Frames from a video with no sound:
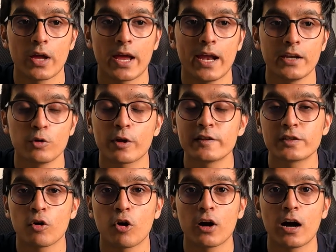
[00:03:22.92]
and you can
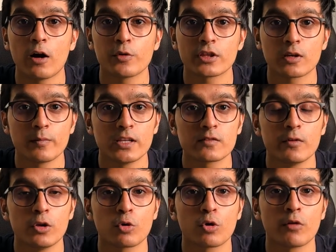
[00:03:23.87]
see how your thumbnails
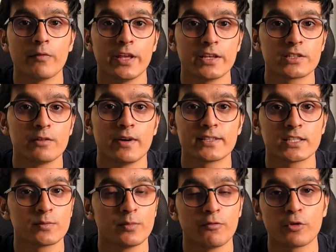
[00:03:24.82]
will look on various
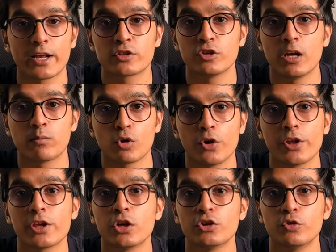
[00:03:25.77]
devices before actually
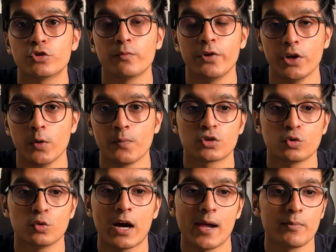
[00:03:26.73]
uploading a YouTube video.
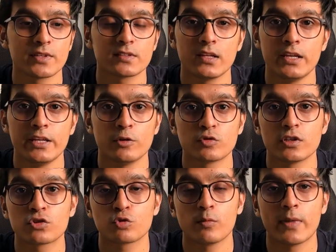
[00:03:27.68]
So I personally use
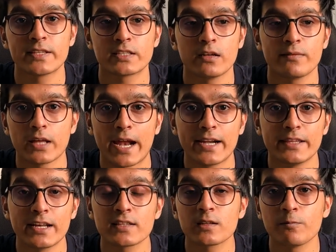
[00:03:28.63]
this tool myself,
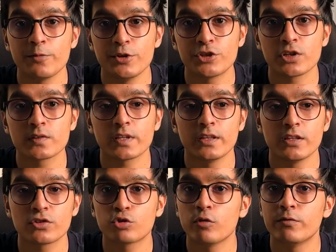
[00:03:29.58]
and there are some features in
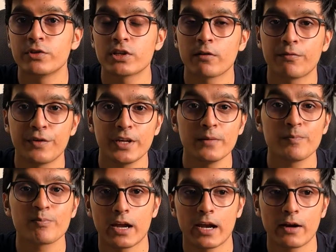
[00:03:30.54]
this tool which are free,
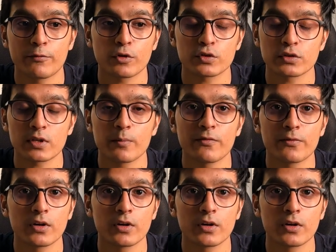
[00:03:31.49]
and for some